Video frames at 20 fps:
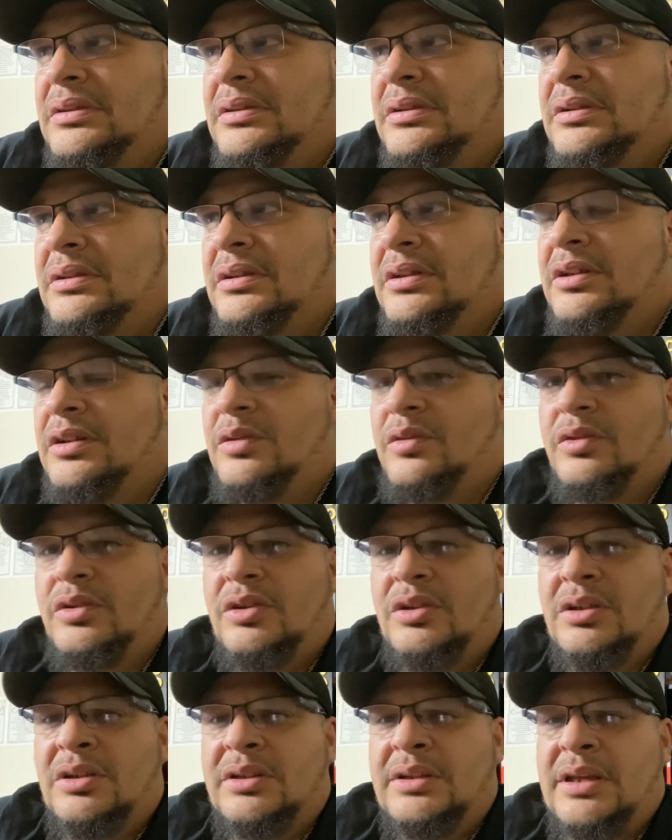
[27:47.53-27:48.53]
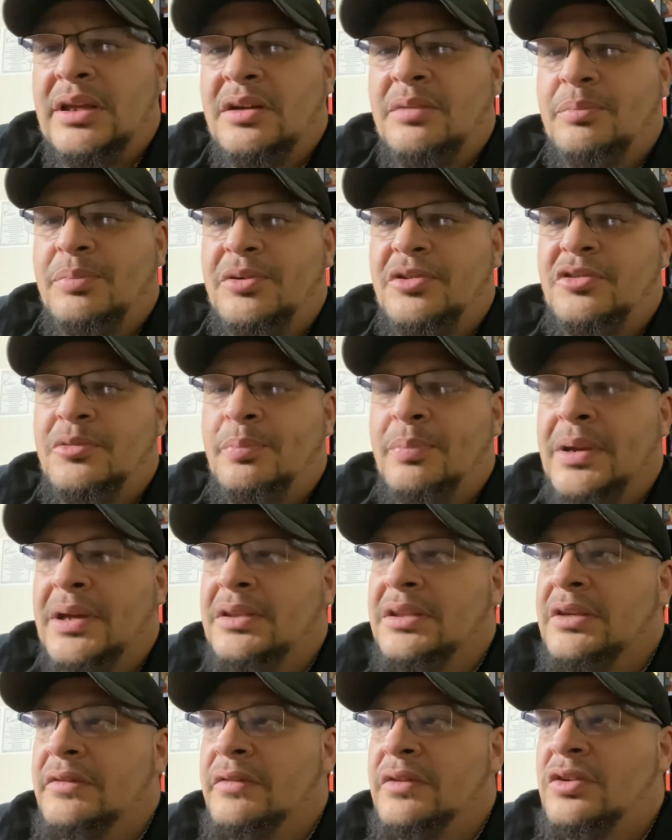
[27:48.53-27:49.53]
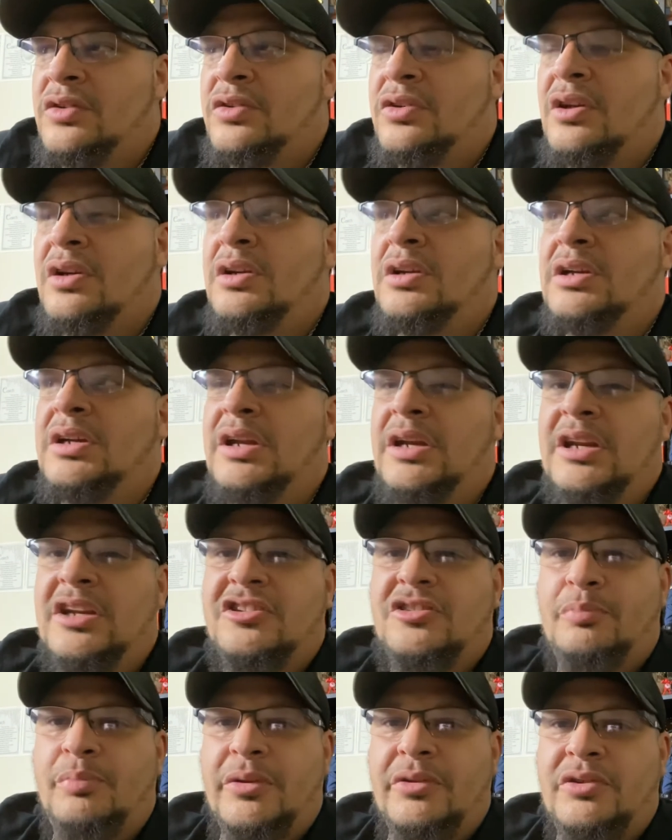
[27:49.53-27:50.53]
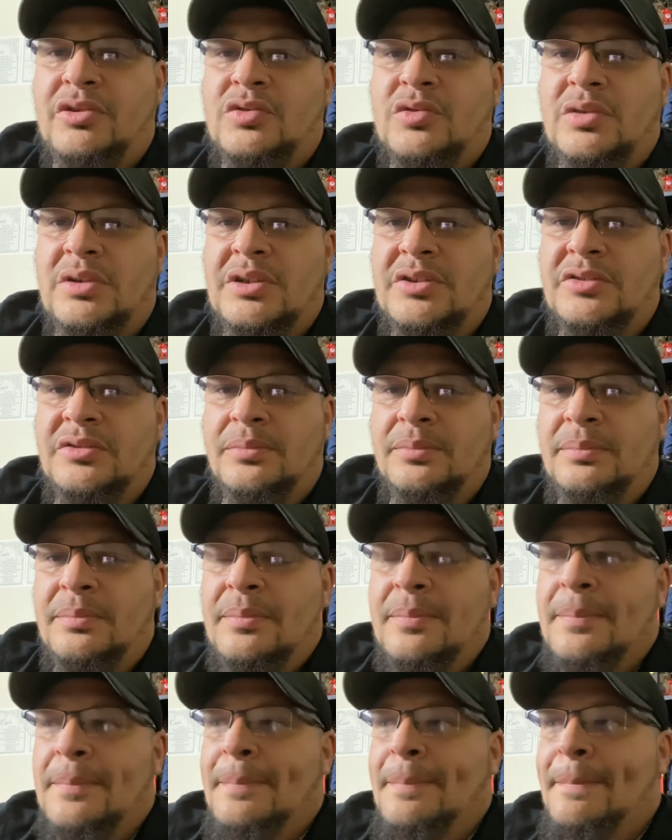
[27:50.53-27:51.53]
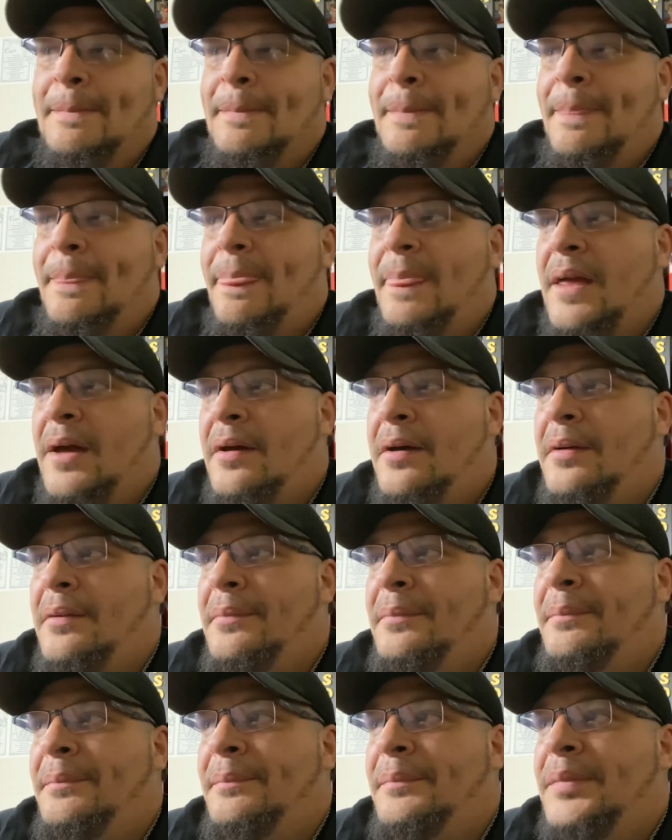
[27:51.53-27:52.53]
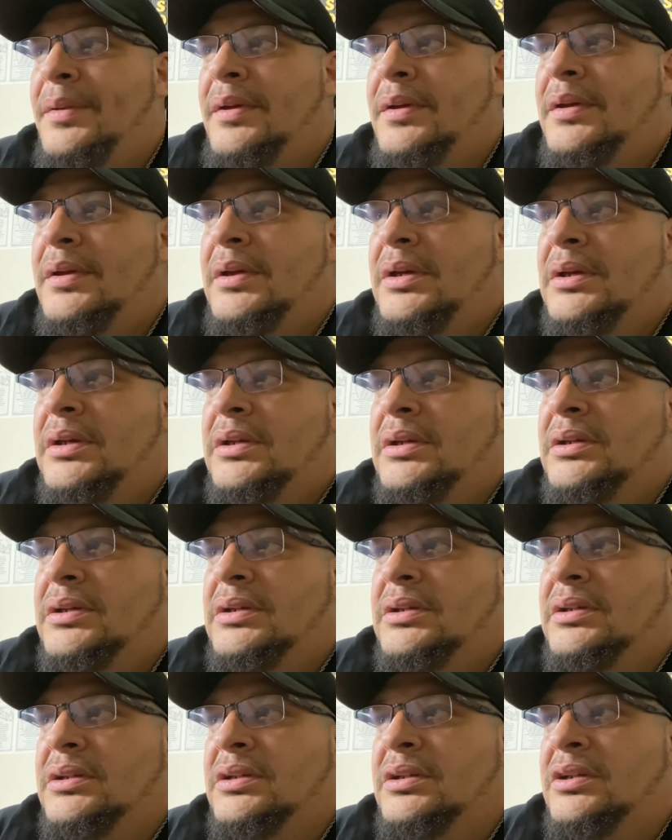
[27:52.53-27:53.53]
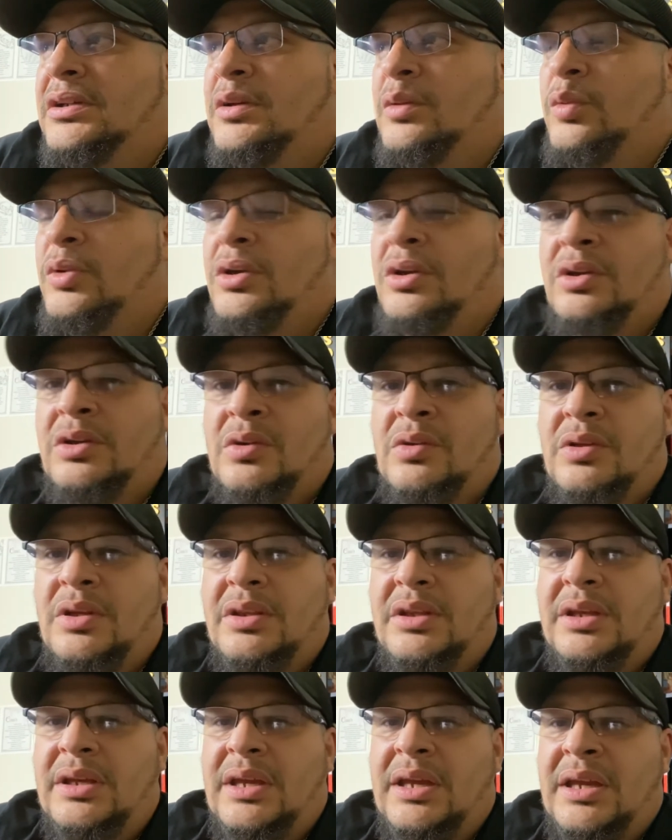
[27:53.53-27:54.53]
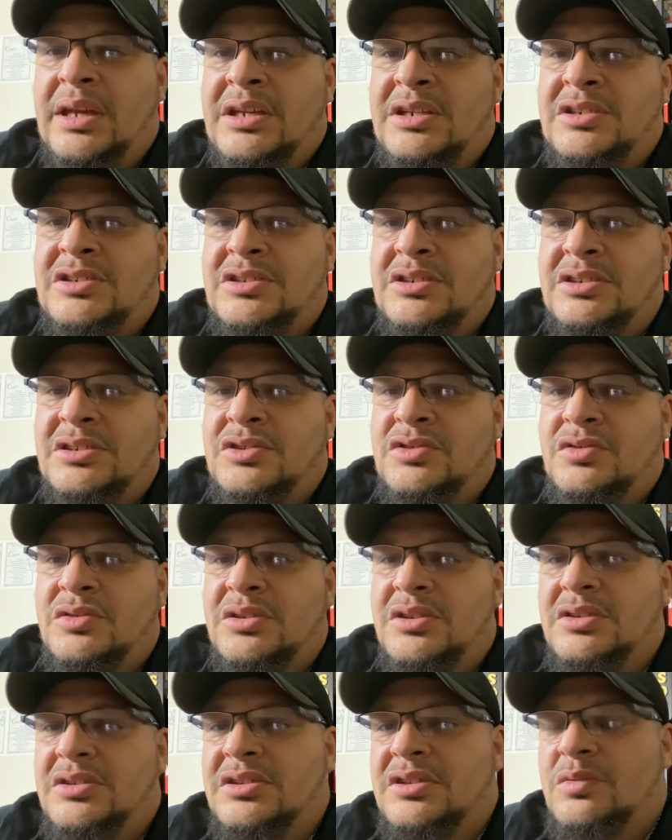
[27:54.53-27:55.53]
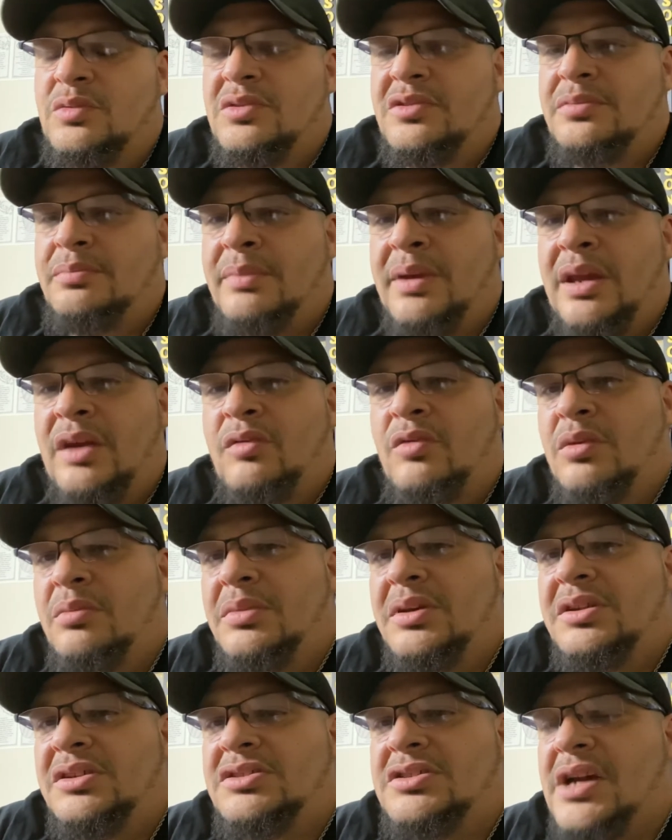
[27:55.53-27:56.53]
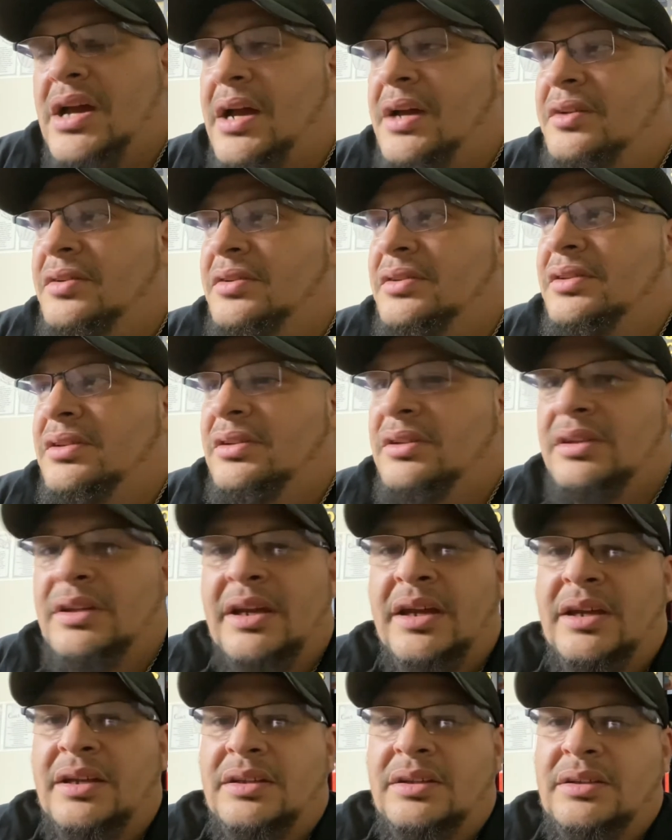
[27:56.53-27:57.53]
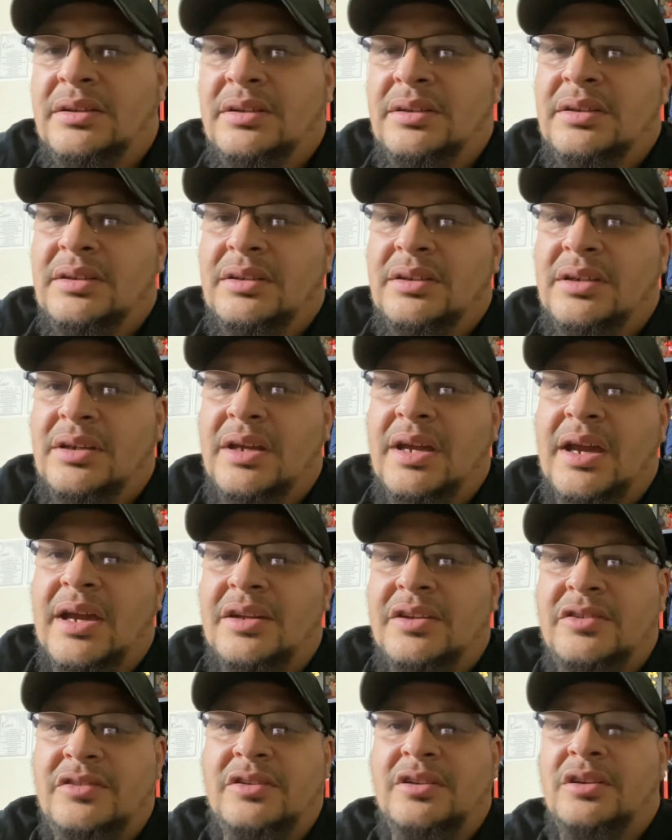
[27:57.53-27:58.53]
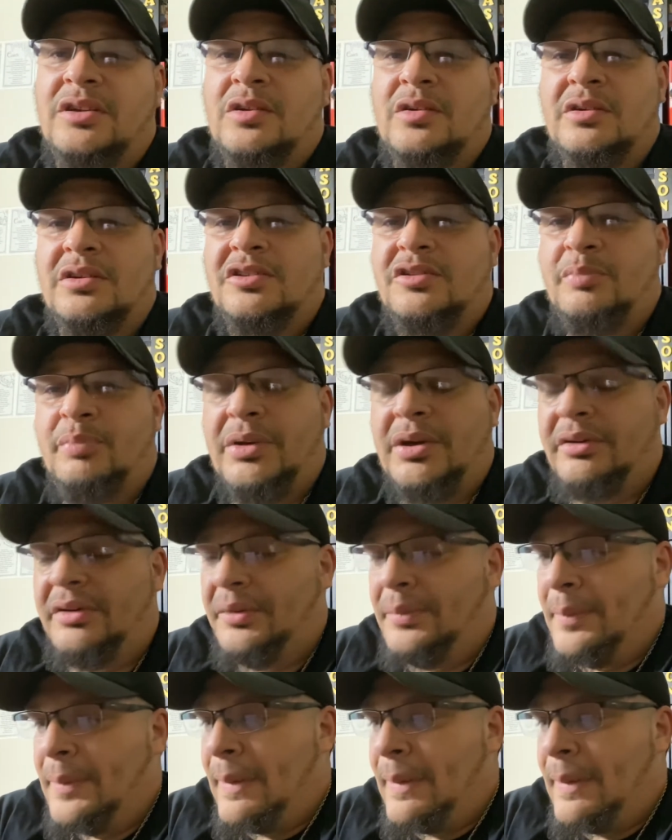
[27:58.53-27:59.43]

you look at in perspective and you start looking at spiritualism. We all know that the ancient Trinity was man, woman, and child, not God, Son, Holy Spirit.